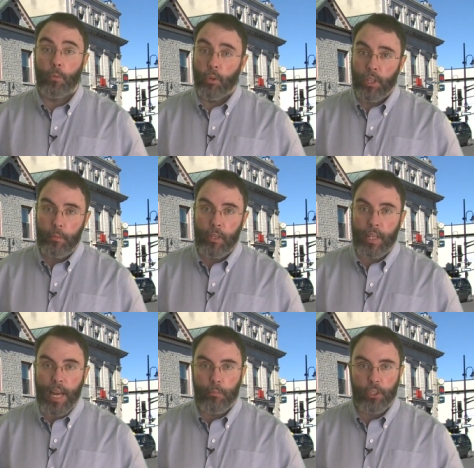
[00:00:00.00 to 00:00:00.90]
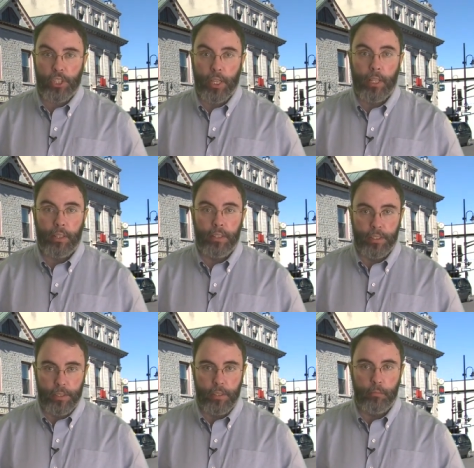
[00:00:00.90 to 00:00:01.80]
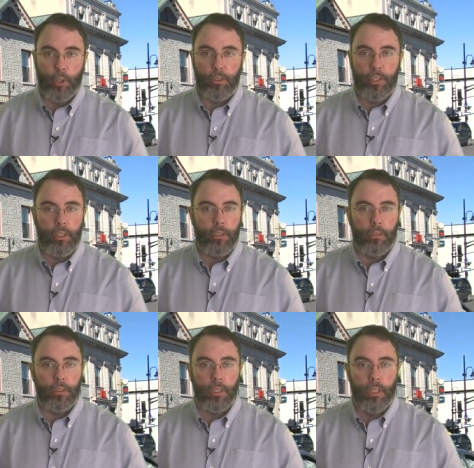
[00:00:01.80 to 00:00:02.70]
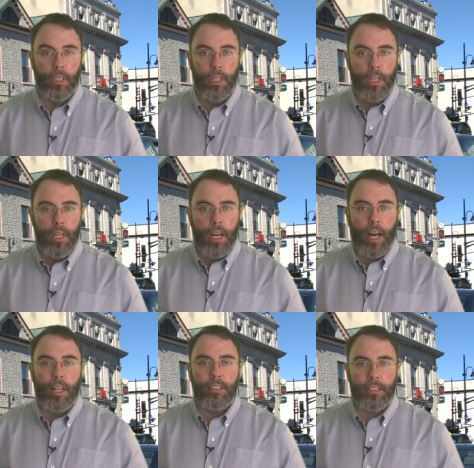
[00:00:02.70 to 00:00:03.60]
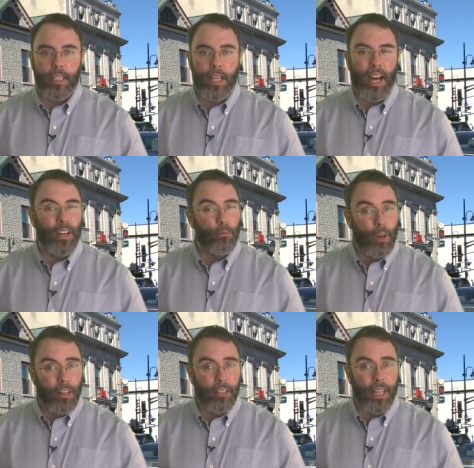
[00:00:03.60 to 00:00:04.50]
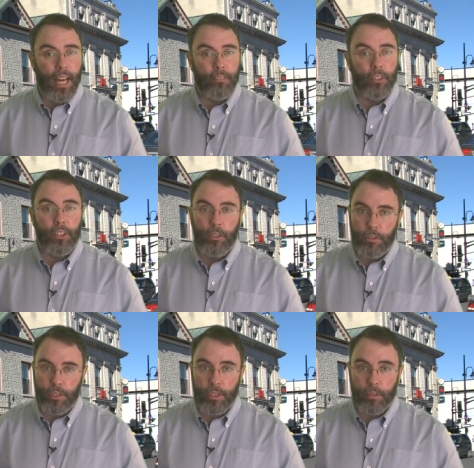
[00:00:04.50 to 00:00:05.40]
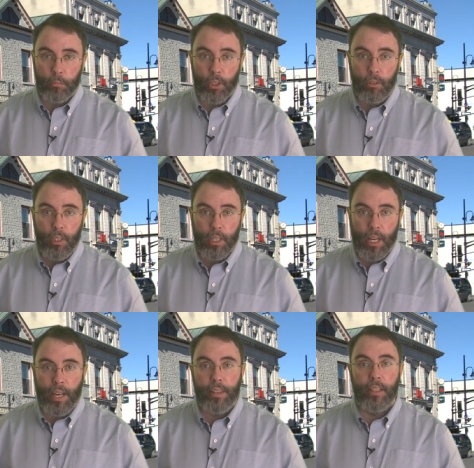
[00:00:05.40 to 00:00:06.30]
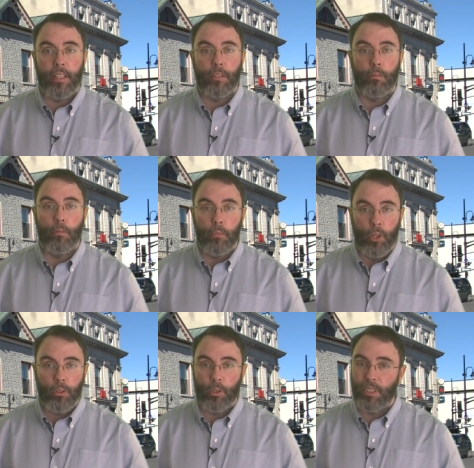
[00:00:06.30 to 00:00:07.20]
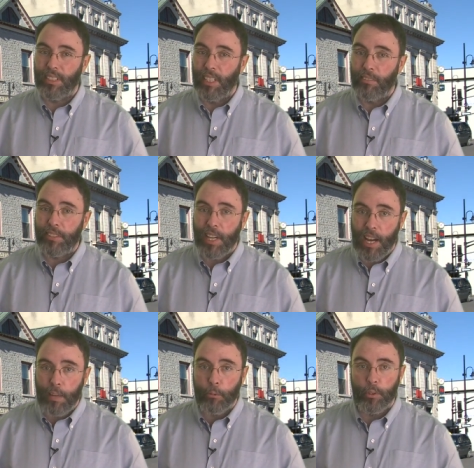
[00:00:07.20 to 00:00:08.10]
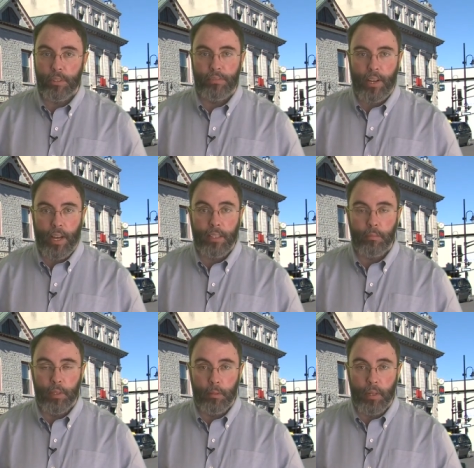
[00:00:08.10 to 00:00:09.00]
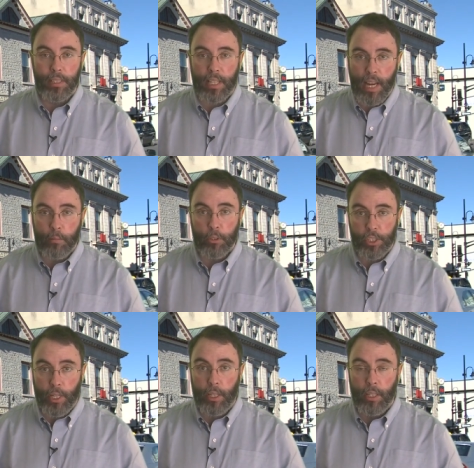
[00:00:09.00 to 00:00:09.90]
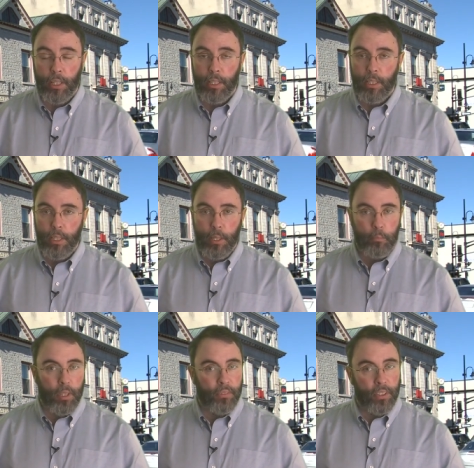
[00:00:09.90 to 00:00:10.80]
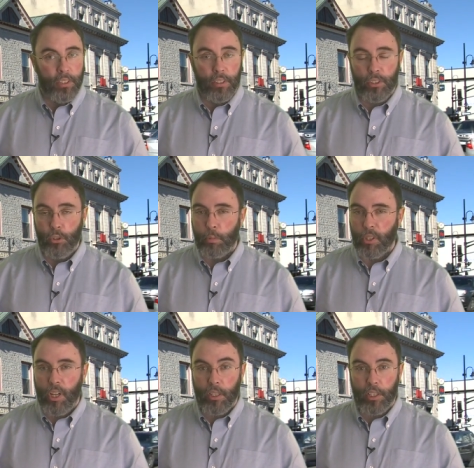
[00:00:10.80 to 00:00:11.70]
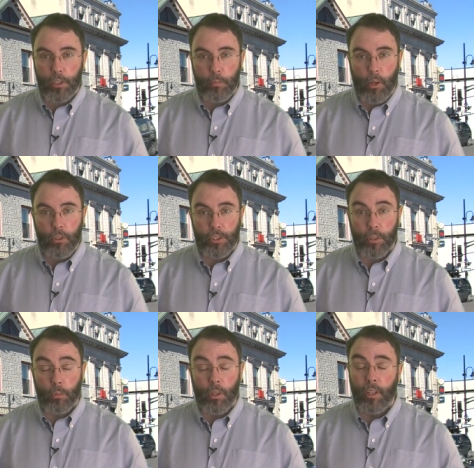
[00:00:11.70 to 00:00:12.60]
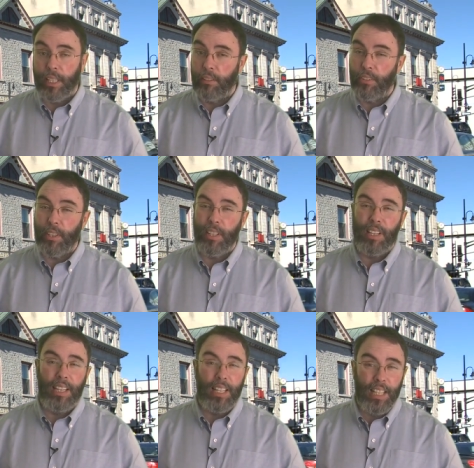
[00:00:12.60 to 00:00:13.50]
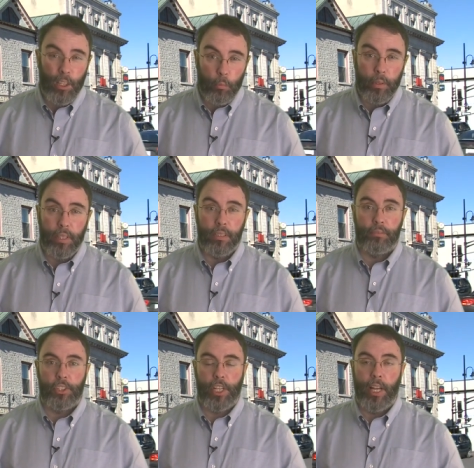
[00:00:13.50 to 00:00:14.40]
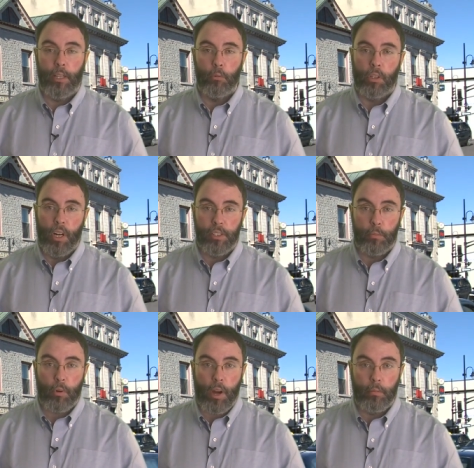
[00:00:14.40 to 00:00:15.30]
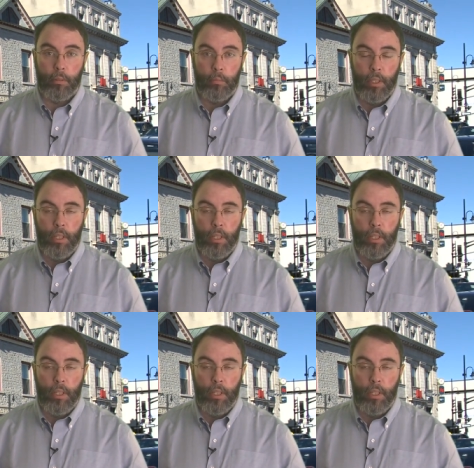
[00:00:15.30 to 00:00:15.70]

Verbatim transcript: you're worried about camera shake, this is the mode to use. I'll say I rarely ever use this mode. I think the remote or self-timer is fine to minimize camera shake. But if it's a super long exposure where even the little bit of shake will cause a problem,